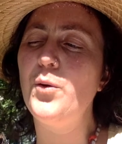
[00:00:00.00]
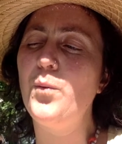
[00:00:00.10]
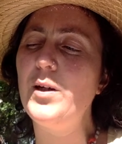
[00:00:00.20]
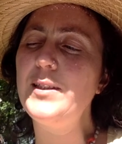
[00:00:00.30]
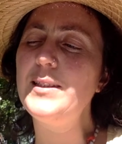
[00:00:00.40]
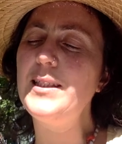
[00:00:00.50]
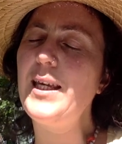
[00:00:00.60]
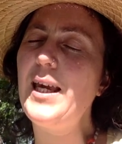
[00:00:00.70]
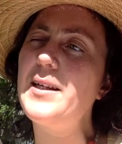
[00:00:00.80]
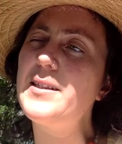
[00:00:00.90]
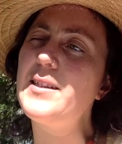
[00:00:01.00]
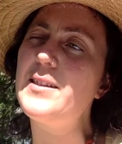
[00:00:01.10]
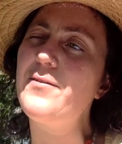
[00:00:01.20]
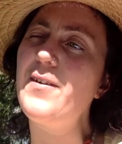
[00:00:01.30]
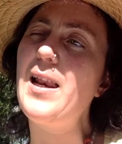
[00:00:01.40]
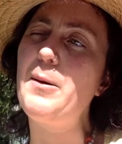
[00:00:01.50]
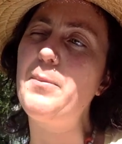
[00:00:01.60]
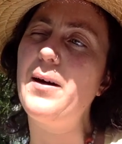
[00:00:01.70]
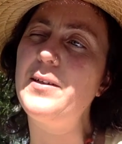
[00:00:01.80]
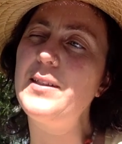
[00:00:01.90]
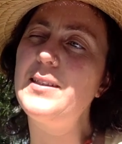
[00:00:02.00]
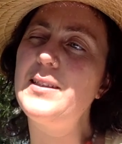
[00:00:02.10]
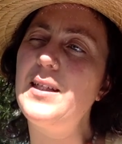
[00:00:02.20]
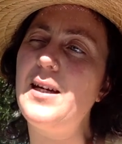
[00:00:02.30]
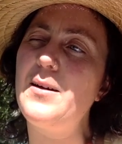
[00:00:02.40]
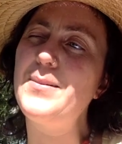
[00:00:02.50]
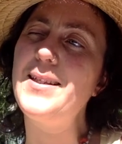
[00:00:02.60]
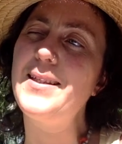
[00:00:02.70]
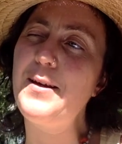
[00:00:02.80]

once again to develop undisturbed,